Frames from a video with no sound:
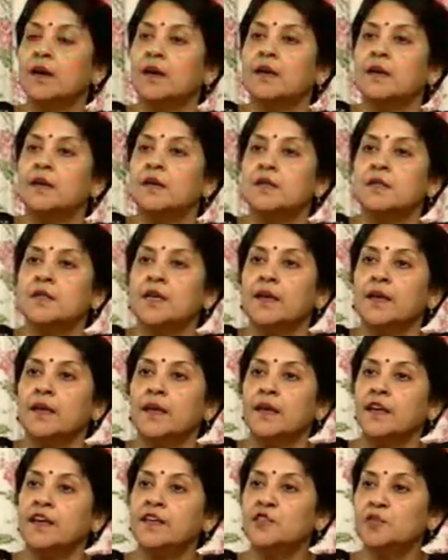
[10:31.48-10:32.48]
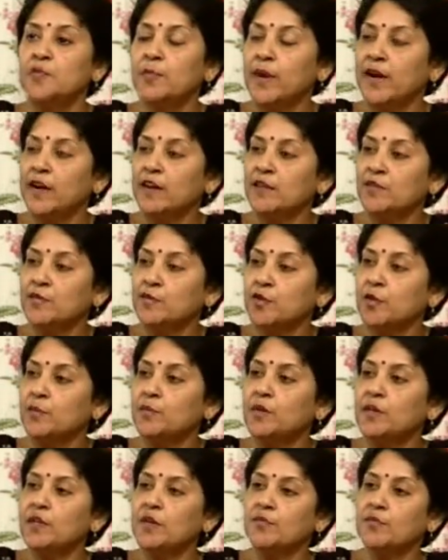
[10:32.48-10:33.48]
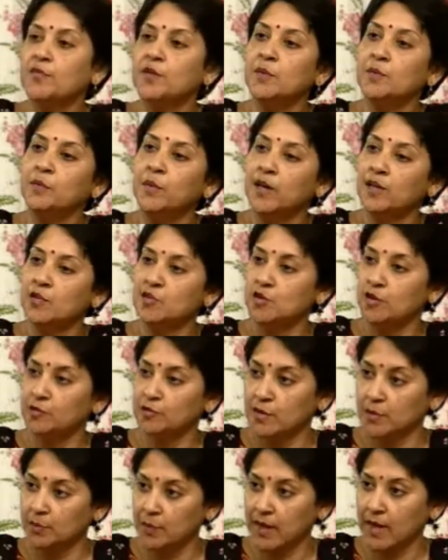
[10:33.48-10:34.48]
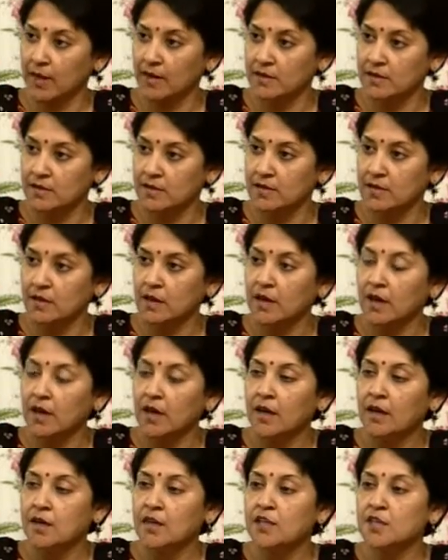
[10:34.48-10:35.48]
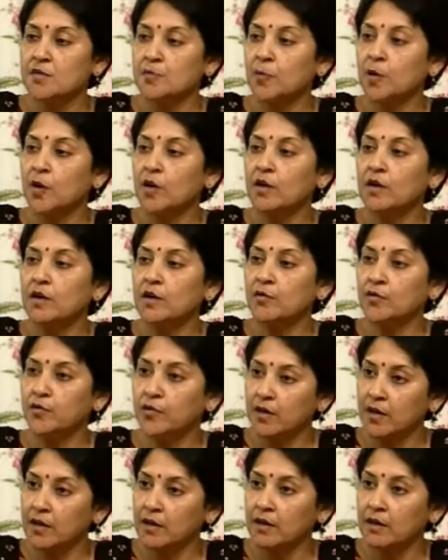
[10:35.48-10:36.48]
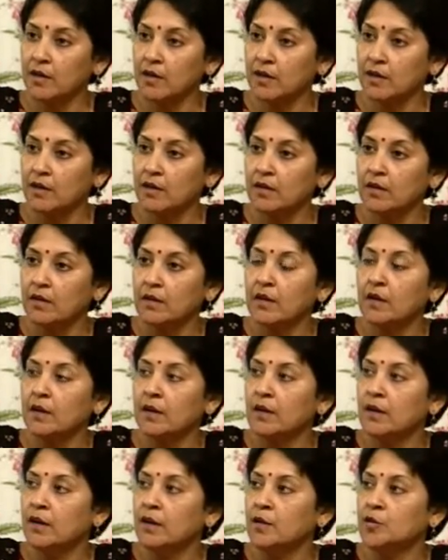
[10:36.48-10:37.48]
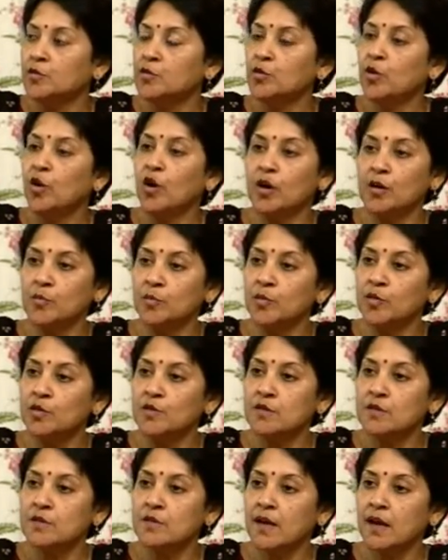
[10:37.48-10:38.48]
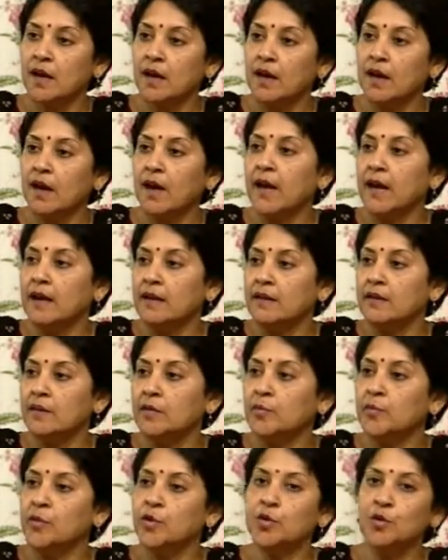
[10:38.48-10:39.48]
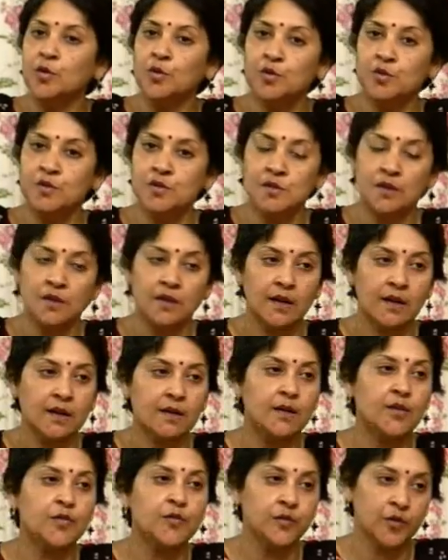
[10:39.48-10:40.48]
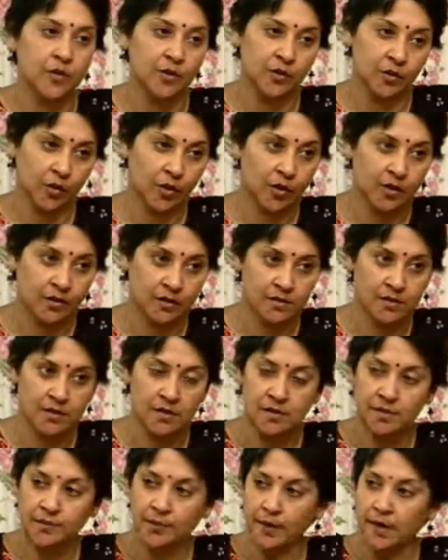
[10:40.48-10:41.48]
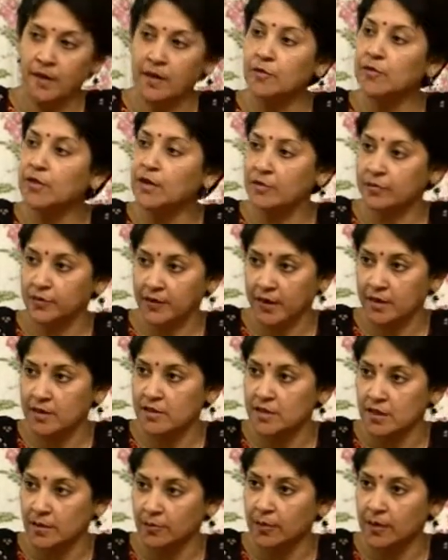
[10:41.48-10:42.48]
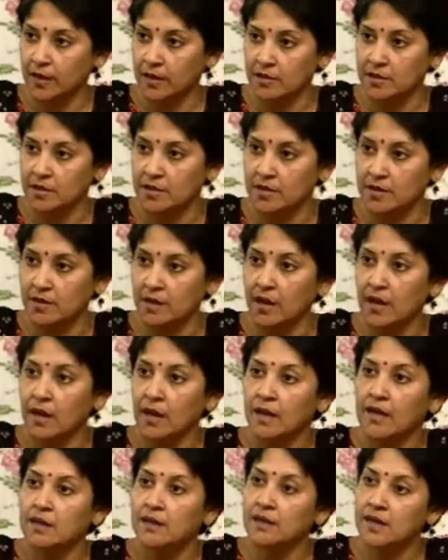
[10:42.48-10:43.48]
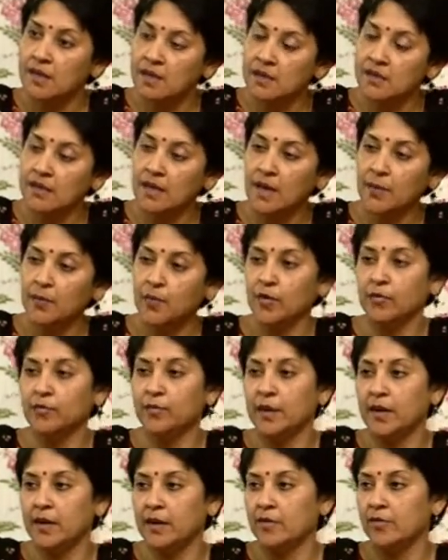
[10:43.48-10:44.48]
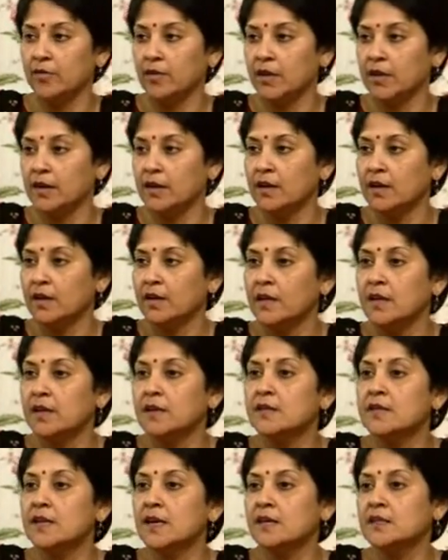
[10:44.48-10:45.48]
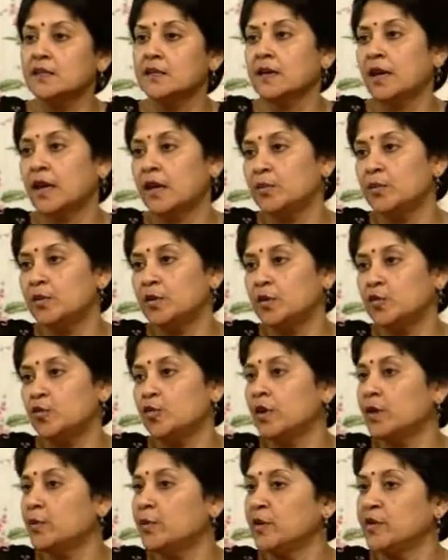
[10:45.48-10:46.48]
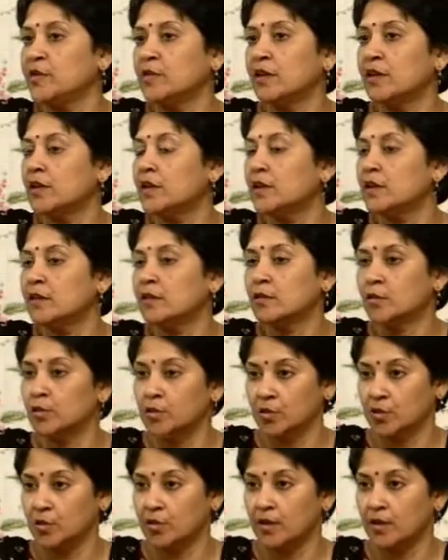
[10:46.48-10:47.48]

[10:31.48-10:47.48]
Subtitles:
See, explants from the different parts of the plants respond differently to hormones and produce different organs, even if they are subcultured. This type of behavior is ascribed to epigenetic control.